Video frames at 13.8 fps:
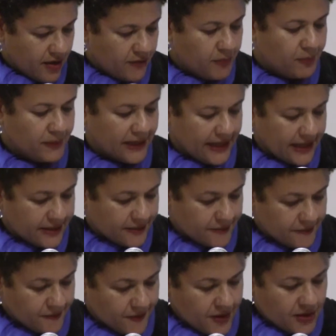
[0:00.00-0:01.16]
of Blake,
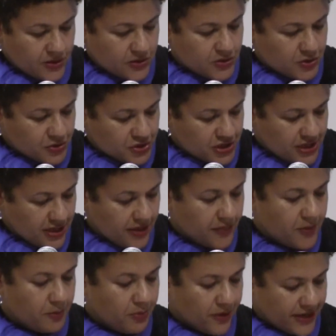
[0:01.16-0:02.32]
searching
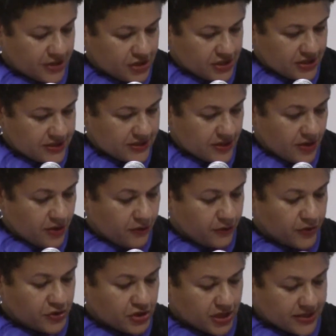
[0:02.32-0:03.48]
the branches
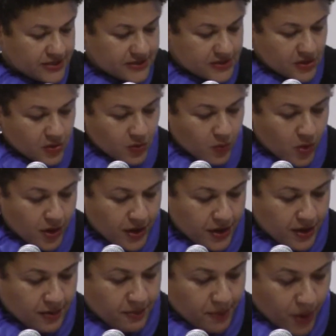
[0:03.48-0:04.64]
for just one
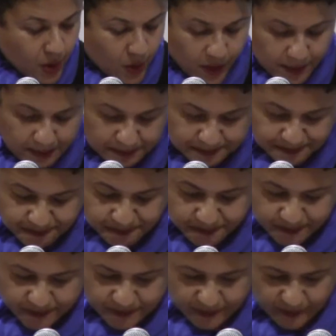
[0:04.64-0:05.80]
poem.
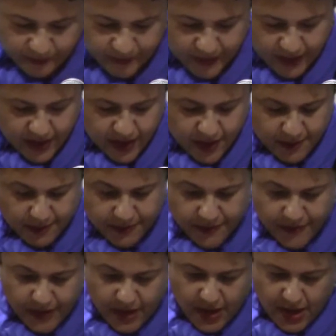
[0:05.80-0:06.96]
Um,
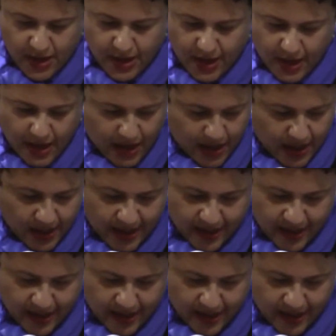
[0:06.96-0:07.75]
uh,